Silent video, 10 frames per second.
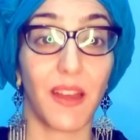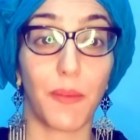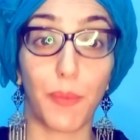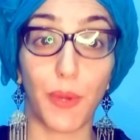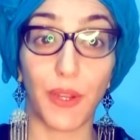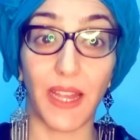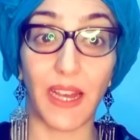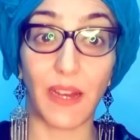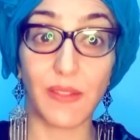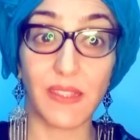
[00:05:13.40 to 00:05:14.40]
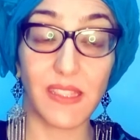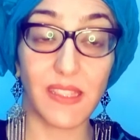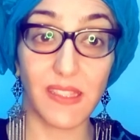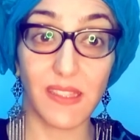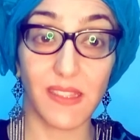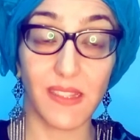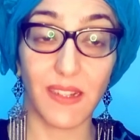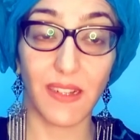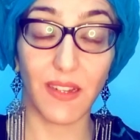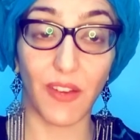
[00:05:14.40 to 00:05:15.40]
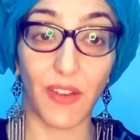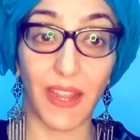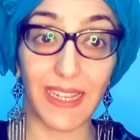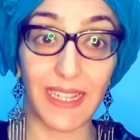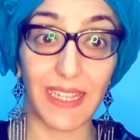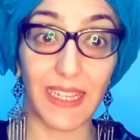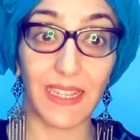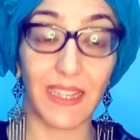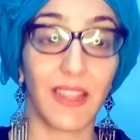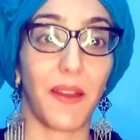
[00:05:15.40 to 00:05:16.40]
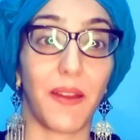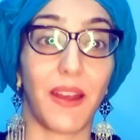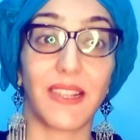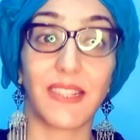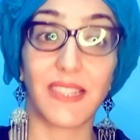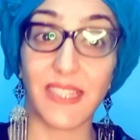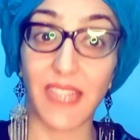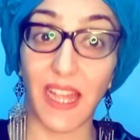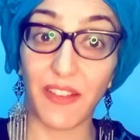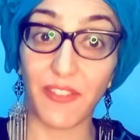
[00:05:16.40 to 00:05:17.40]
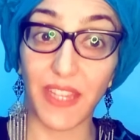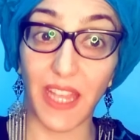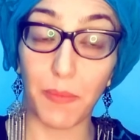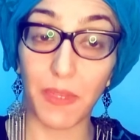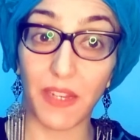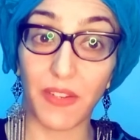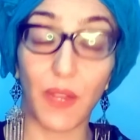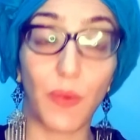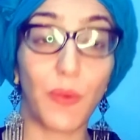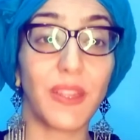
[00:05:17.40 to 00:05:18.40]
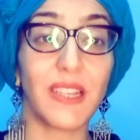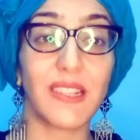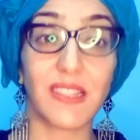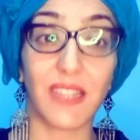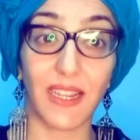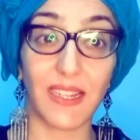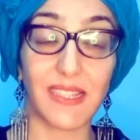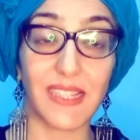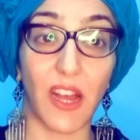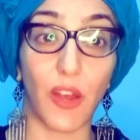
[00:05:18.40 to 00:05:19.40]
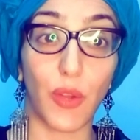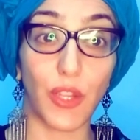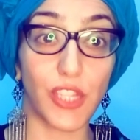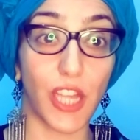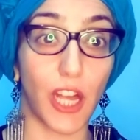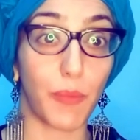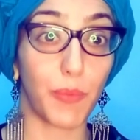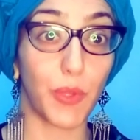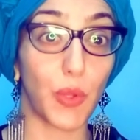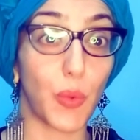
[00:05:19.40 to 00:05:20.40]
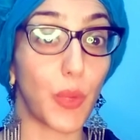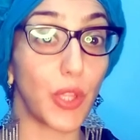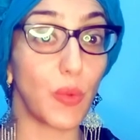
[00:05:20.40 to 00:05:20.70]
pronounce correctly, understand vocabulary. All these things are going to help you when you